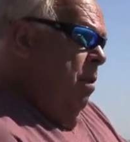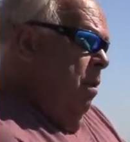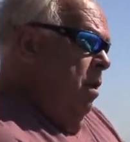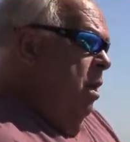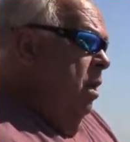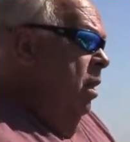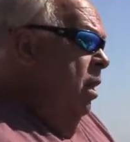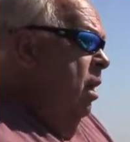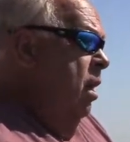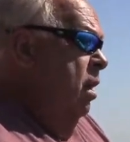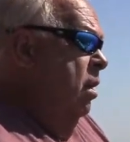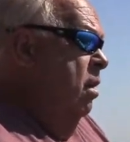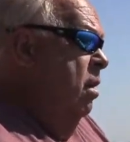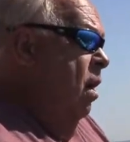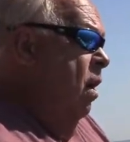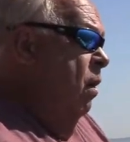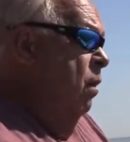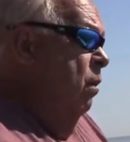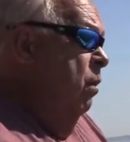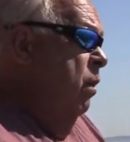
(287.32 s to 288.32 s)
and then let it
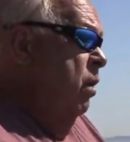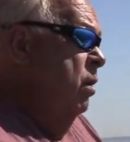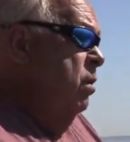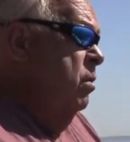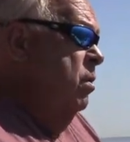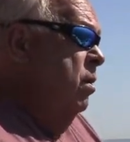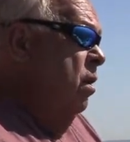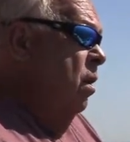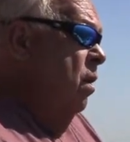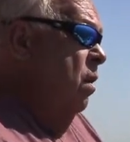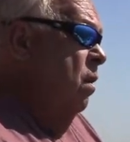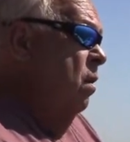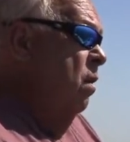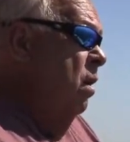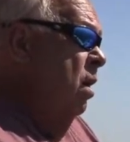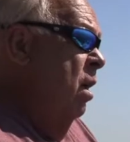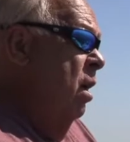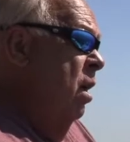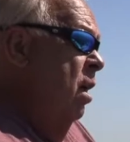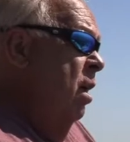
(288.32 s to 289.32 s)
down real slow.
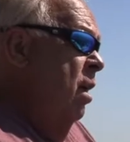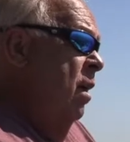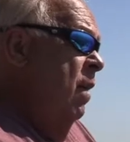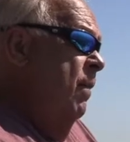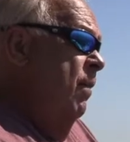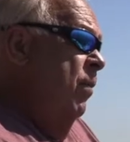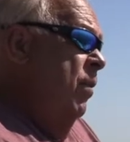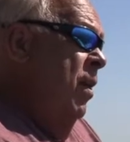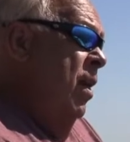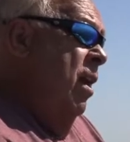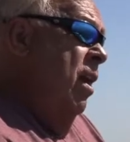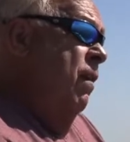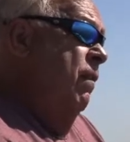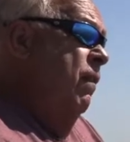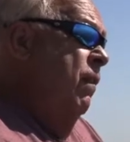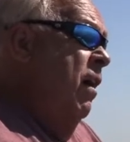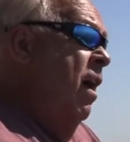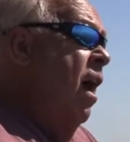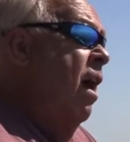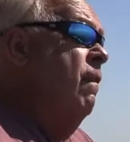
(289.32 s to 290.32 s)
Then if
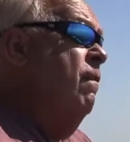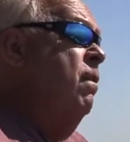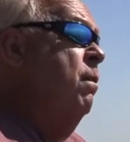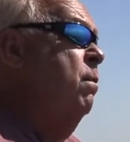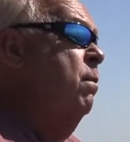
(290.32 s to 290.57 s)
you have the